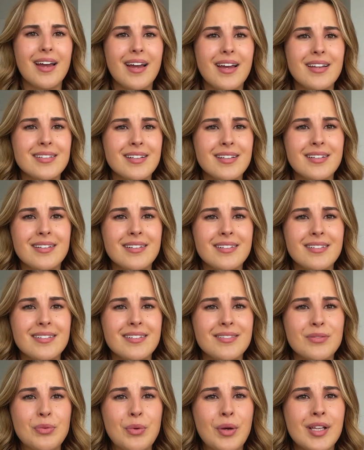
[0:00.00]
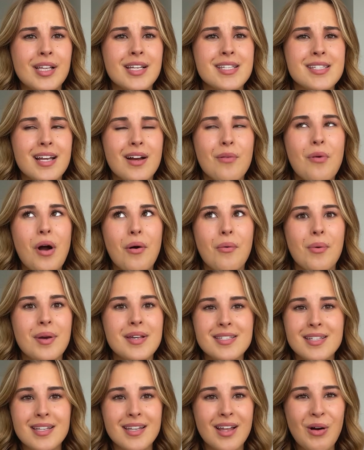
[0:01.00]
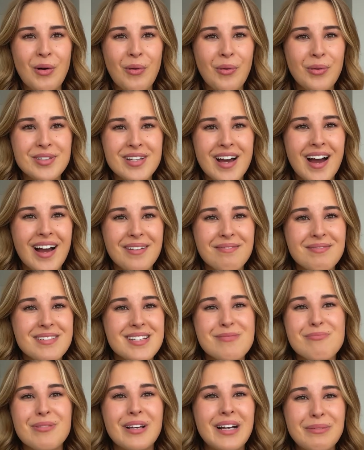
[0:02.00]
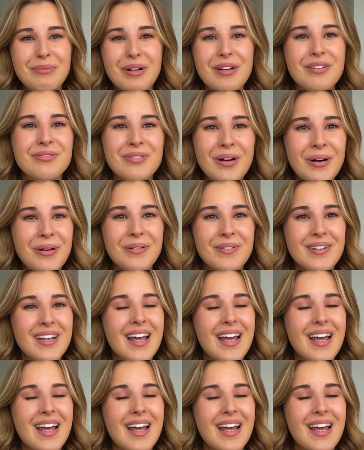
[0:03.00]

And then realize like, wow, I wasted that whole time just being on my phone.